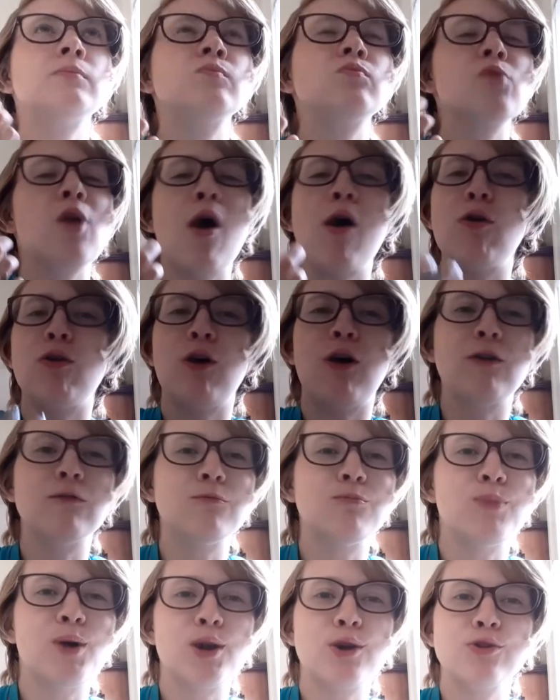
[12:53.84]
I
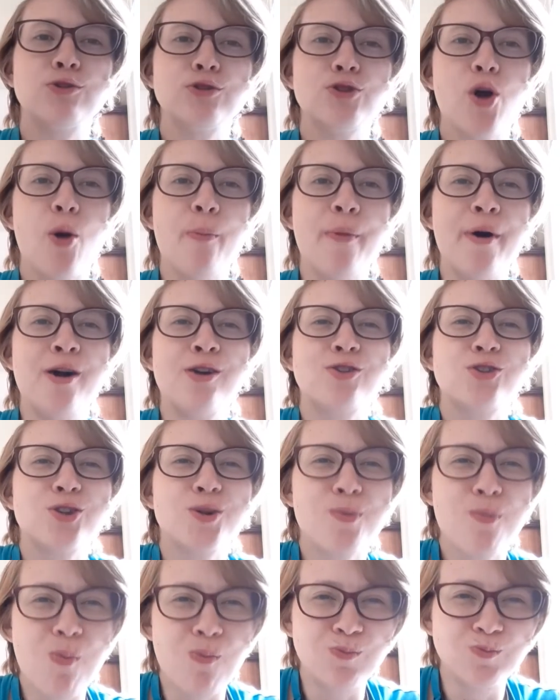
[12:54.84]
love butter so much.
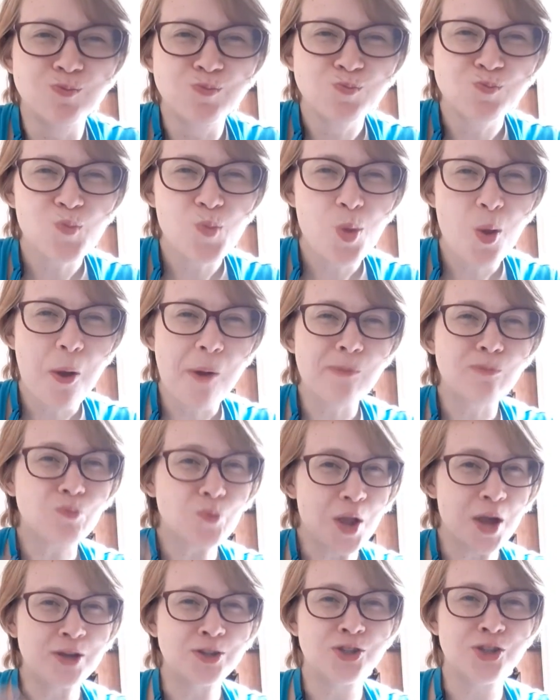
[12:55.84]

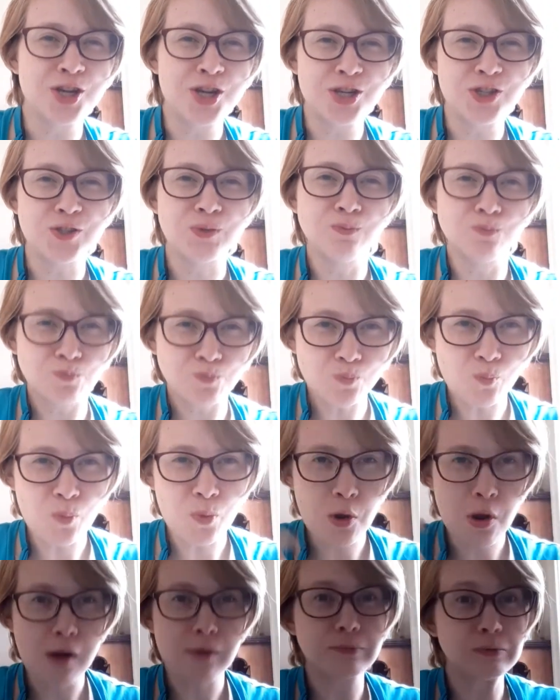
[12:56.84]
And cheese.
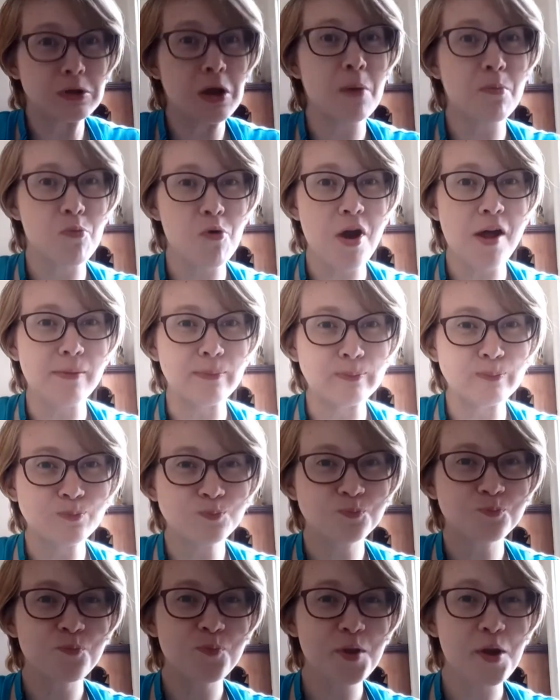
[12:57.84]
And bread.
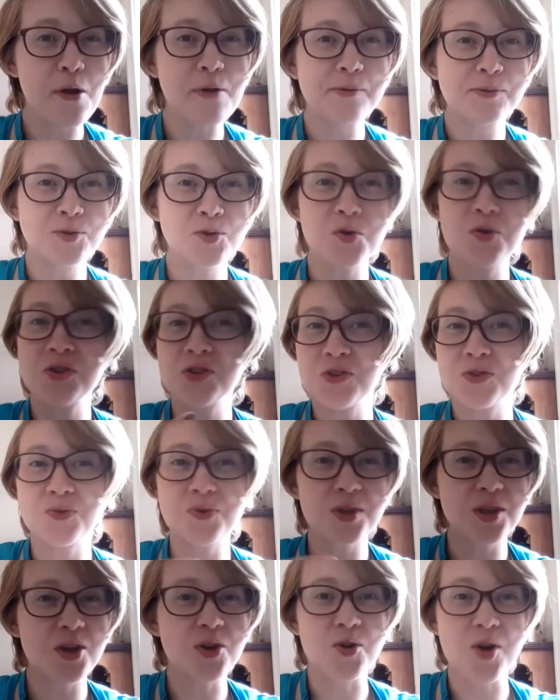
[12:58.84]
So this is
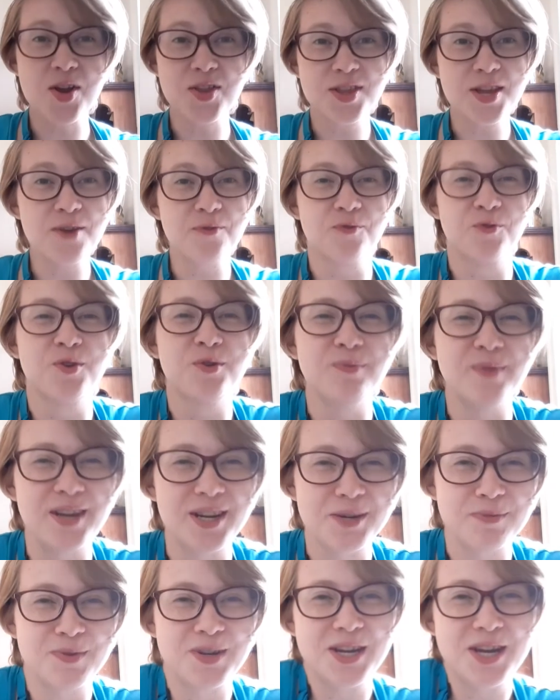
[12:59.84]
really a great thing for me
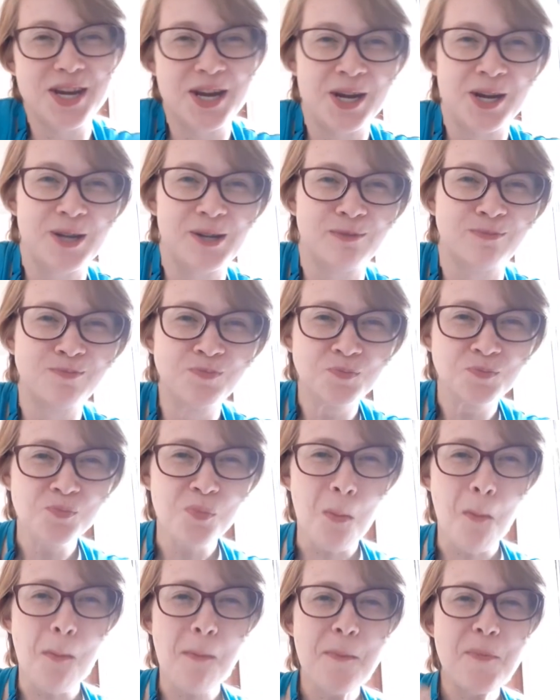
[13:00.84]
to be eating.
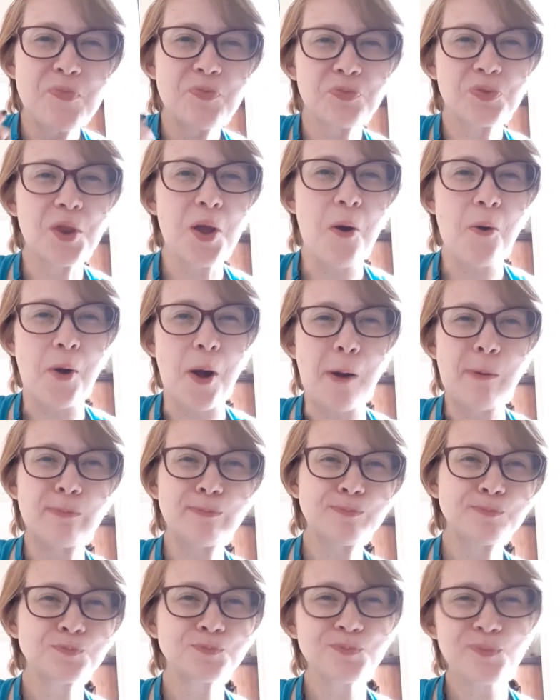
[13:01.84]
Alright.
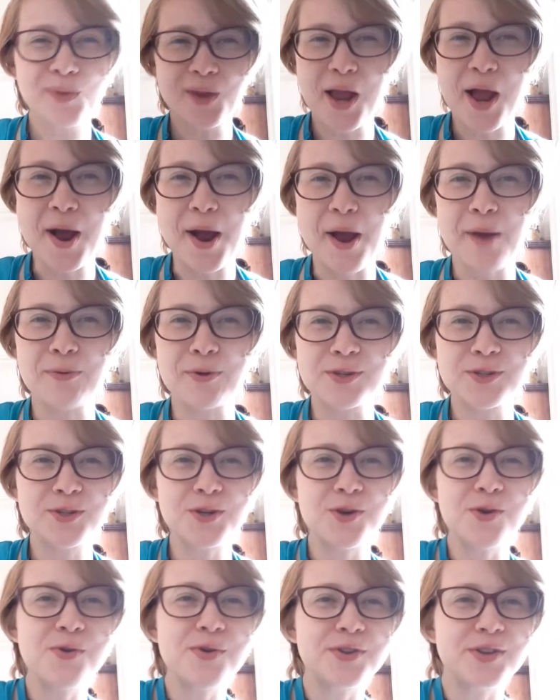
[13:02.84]
I will see
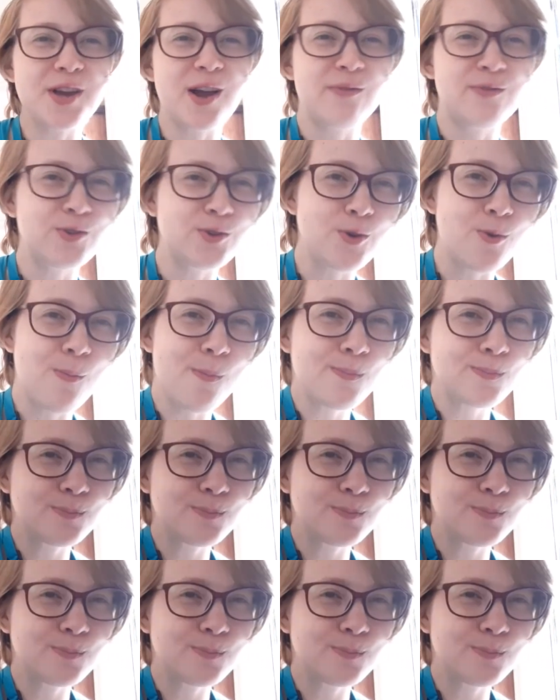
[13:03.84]
you this afternoon.